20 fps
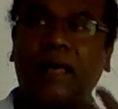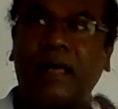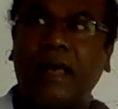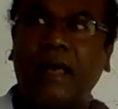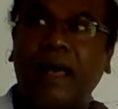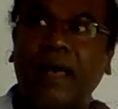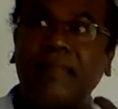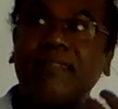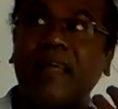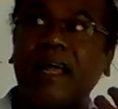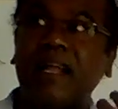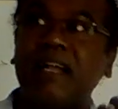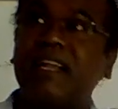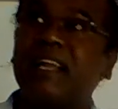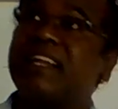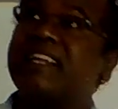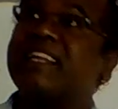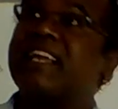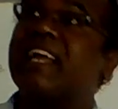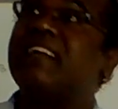and that
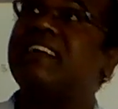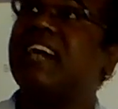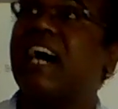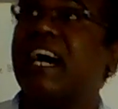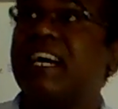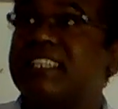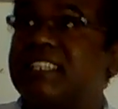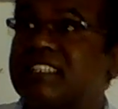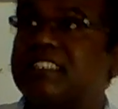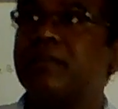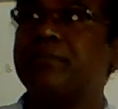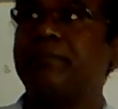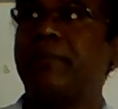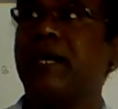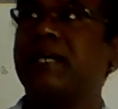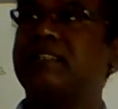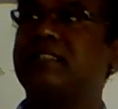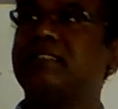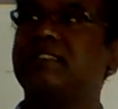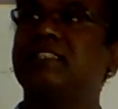it can digest the
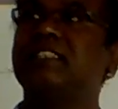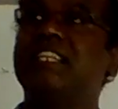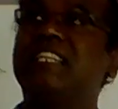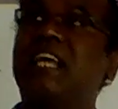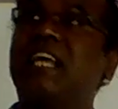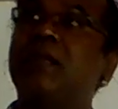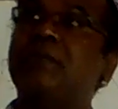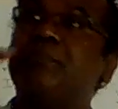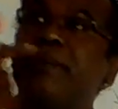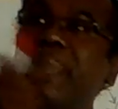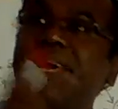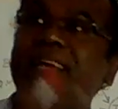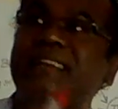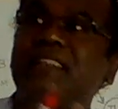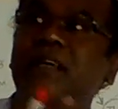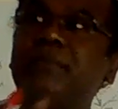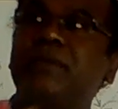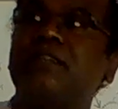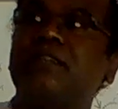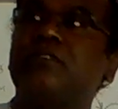pathogens. It can break
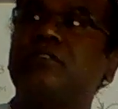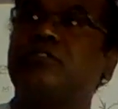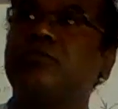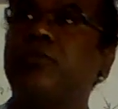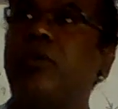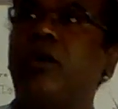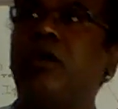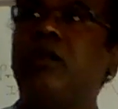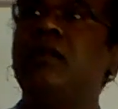them into small